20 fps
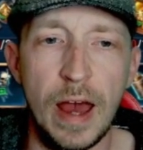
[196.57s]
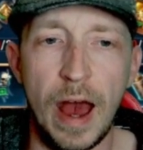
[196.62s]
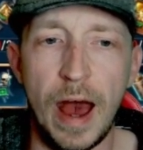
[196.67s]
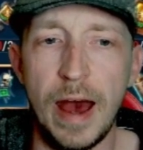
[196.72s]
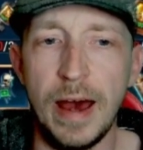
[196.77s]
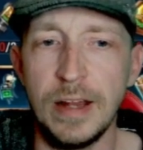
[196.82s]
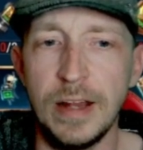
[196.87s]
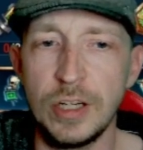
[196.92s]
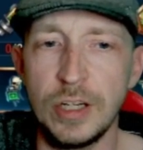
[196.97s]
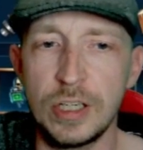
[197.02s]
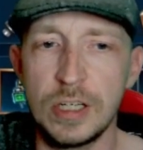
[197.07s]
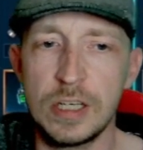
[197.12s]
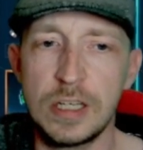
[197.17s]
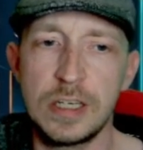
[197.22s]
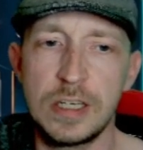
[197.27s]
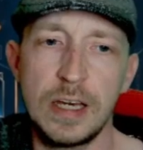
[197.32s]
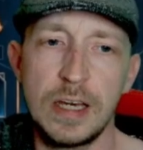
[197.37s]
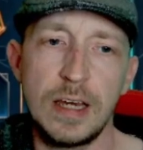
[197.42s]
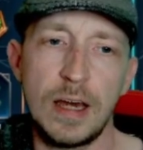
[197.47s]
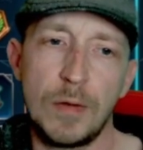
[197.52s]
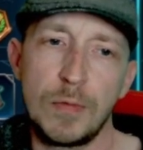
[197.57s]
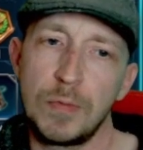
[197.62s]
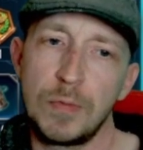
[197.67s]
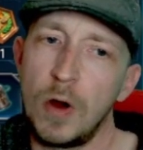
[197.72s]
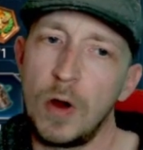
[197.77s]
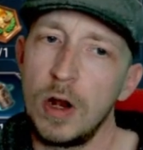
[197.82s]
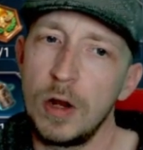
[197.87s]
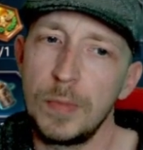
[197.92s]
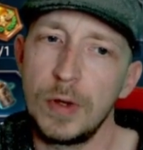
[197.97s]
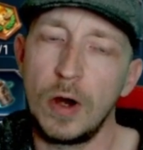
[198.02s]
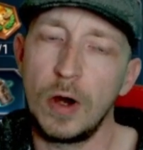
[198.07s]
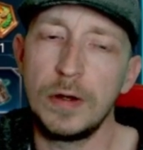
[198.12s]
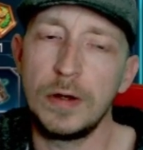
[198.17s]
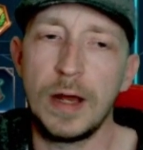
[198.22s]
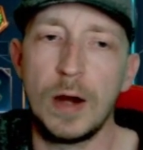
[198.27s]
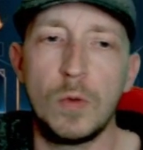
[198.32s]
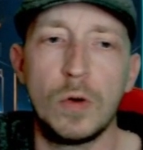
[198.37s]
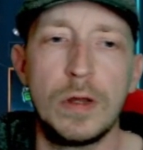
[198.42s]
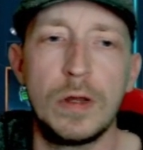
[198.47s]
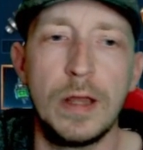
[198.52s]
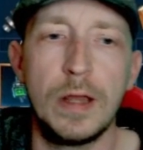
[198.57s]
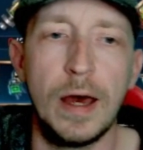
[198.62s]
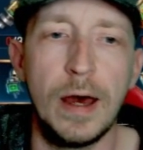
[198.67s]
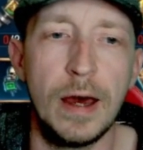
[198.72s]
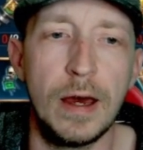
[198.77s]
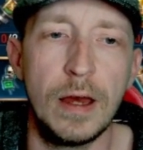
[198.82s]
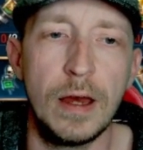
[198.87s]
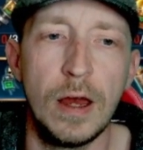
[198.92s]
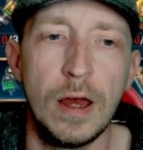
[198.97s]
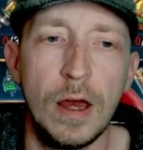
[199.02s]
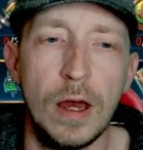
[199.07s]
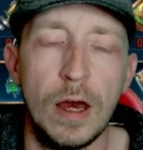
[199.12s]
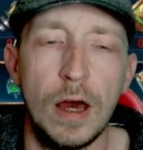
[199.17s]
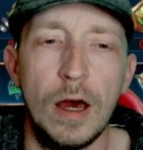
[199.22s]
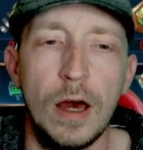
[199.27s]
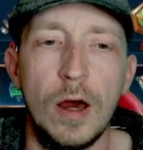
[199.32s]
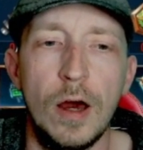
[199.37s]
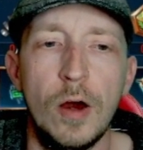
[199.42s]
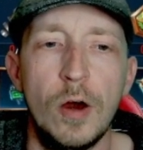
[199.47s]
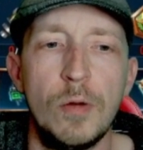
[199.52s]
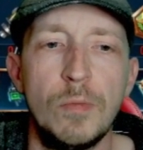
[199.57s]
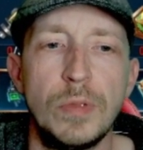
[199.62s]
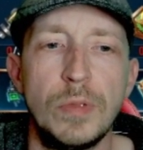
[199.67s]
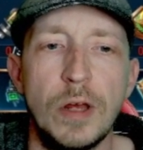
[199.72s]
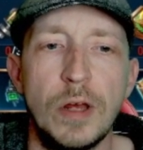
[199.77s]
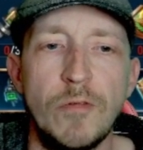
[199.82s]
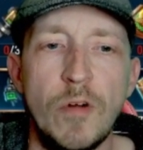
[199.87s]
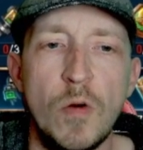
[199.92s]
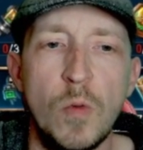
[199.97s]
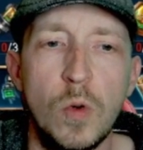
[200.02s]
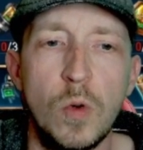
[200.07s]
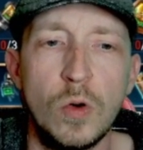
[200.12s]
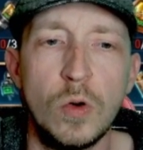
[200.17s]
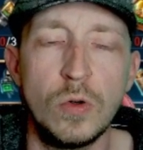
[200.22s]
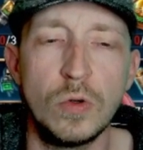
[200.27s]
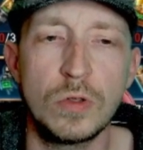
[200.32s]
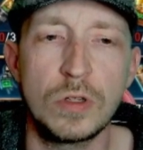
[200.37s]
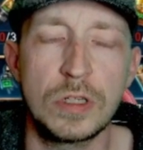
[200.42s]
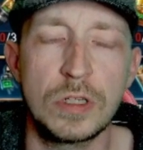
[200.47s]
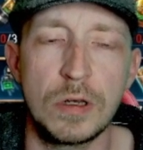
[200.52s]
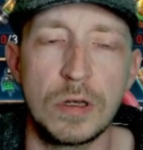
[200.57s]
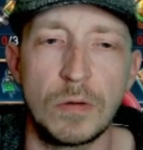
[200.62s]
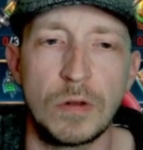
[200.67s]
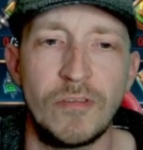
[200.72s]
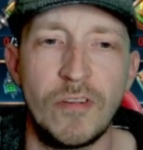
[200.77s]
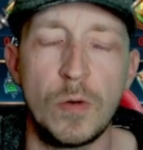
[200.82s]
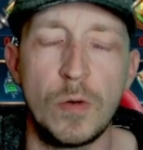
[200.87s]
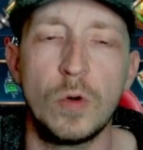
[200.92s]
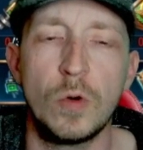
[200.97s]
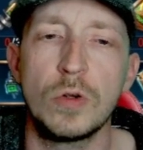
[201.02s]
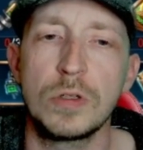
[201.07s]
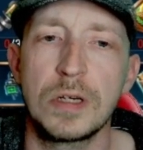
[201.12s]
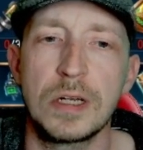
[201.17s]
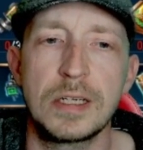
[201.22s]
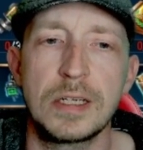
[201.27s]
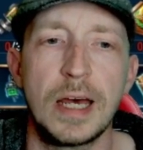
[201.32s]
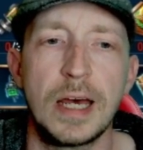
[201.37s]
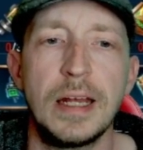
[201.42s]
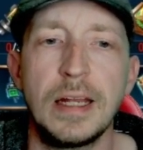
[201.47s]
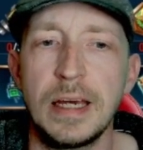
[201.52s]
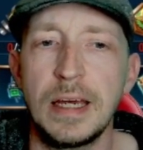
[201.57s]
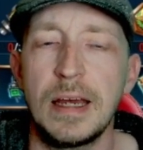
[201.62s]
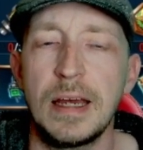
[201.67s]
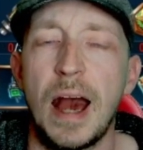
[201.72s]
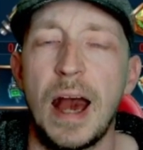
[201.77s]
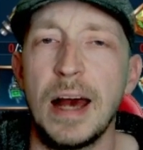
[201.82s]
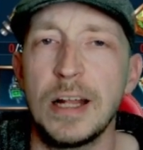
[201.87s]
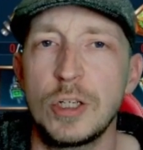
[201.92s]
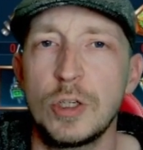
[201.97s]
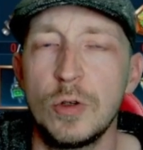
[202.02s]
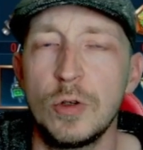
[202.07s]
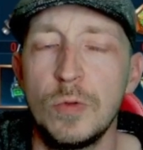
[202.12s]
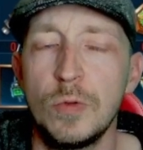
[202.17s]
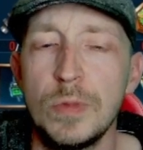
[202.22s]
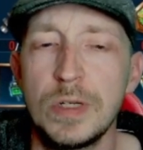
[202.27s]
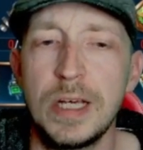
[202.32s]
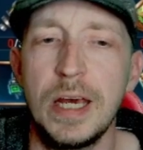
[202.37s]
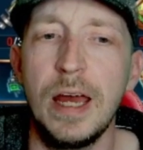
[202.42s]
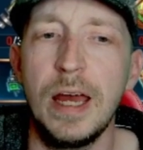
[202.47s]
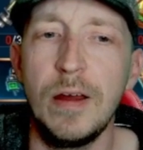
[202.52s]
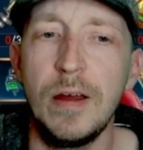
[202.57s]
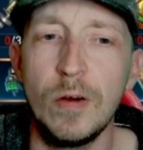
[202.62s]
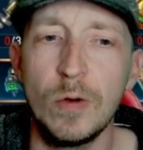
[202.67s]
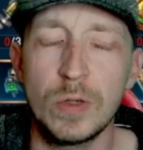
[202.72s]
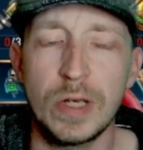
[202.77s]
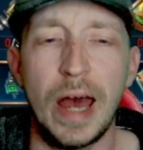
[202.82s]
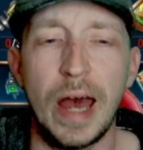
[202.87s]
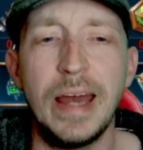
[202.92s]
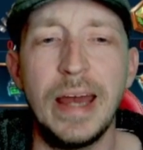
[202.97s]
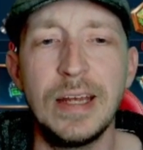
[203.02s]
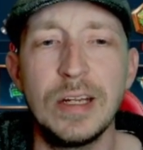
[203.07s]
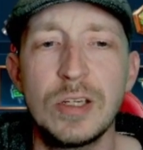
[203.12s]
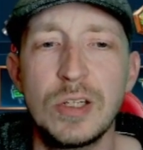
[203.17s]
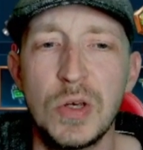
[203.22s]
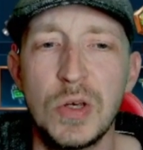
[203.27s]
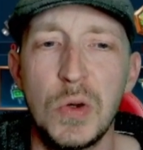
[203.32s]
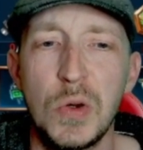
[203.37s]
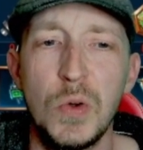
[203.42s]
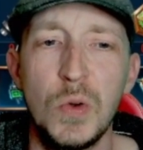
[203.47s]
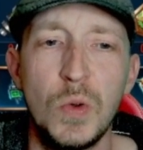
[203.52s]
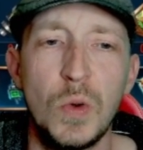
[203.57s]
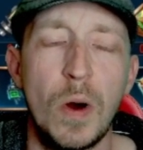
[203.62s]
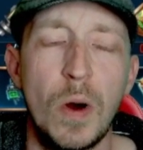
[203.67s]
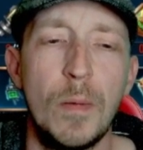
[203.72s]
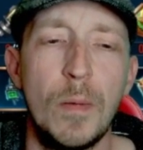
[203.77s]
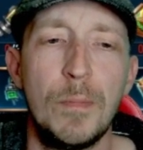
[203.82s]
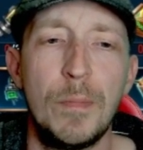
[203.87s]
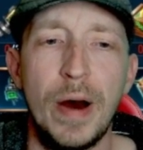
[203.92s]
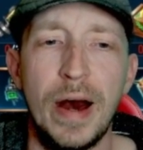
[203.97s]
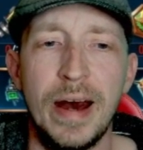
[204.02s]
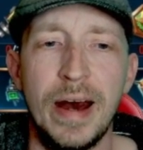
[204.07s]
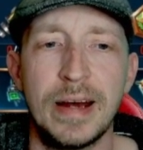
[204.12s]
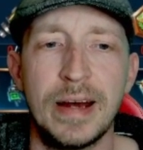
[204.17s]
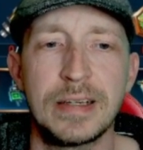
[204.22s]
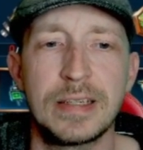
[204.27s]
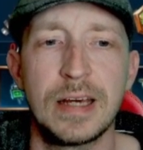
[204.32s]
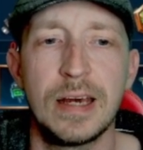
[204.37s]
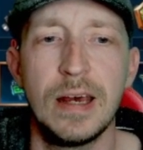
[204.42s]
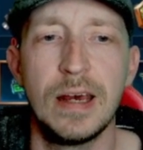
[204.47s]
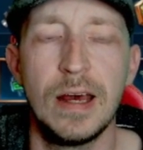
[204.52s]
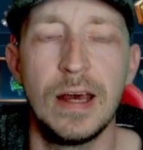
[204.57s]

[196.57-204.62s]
And as you can see, I'm kind of behind that one there. The rewards, I'm going to say the actual materials ain't too bad.